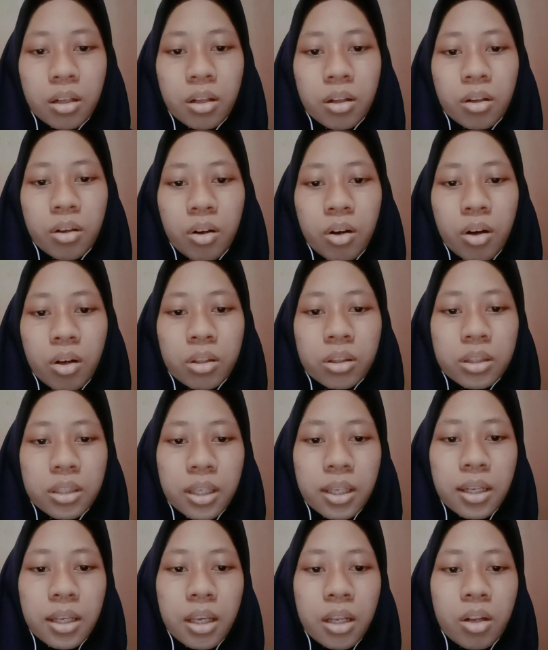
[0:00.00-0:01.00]
content
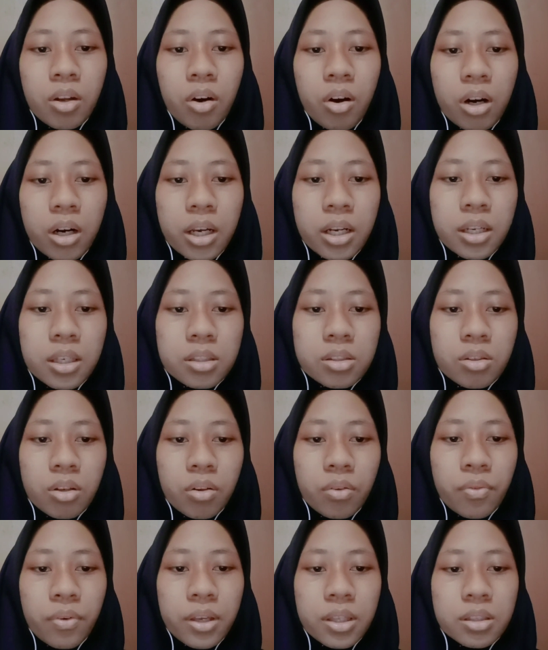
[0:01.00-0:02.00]
in organic
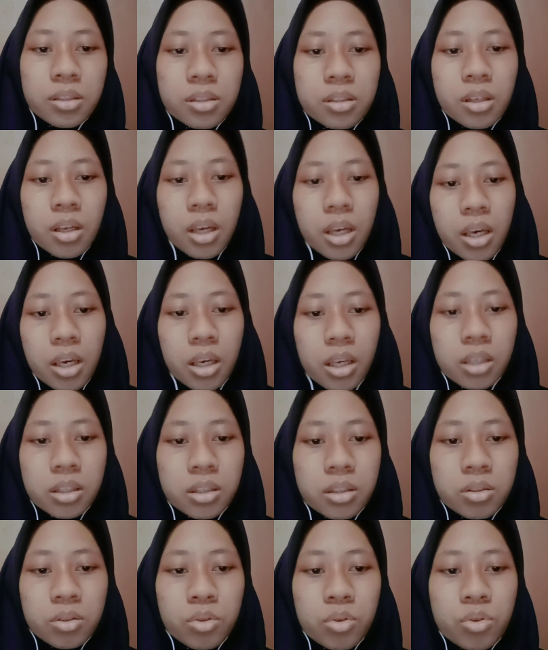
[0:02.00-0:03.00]
solvents is
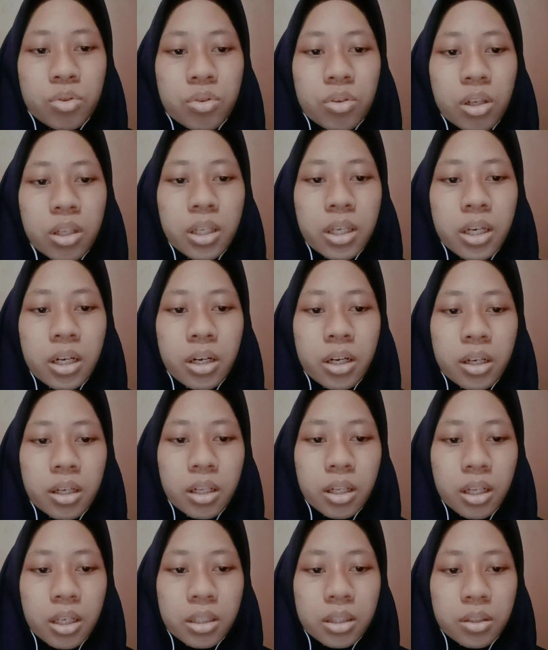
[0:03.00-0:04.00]
usually
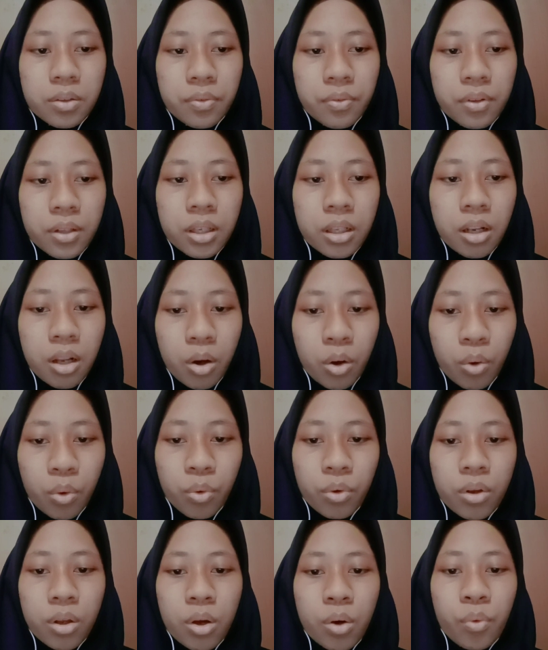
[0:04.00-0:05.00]
relatively low,
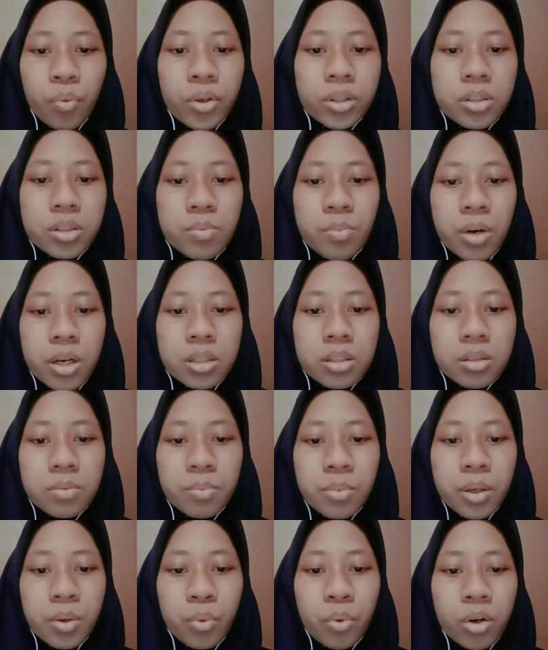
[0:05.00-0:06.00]
which must
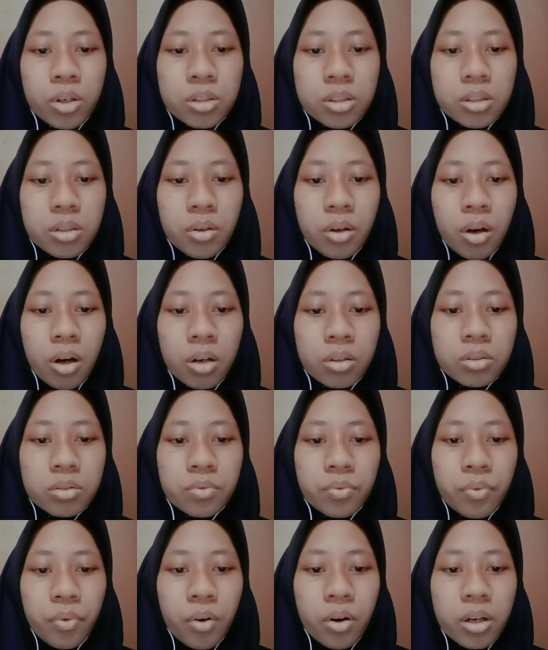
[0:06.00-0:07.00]
be watched out
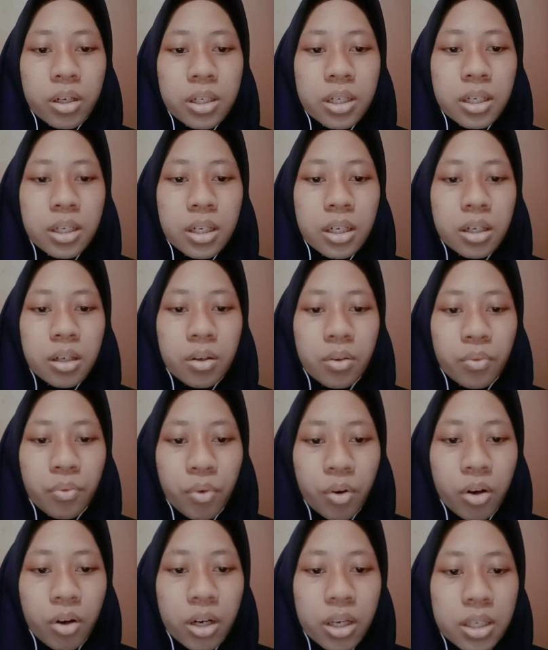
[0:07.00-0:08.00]
for
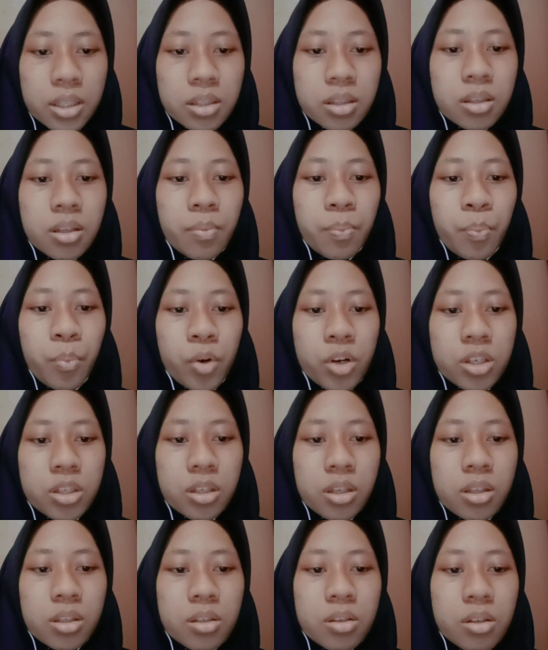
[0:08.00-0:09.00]
is the
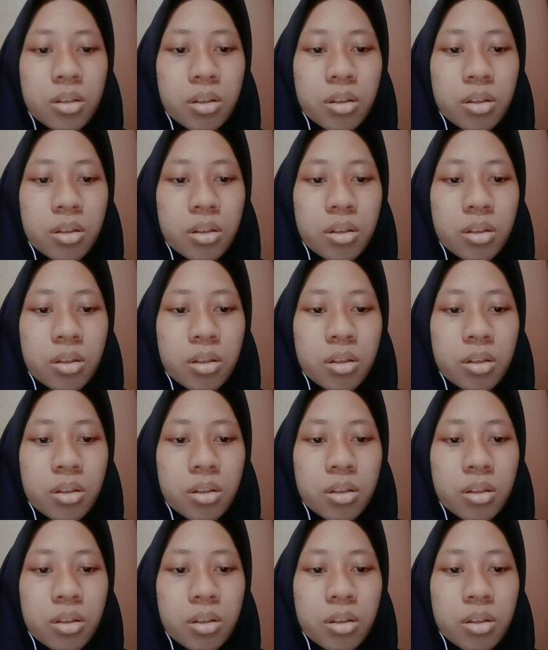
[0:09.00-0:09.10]
presence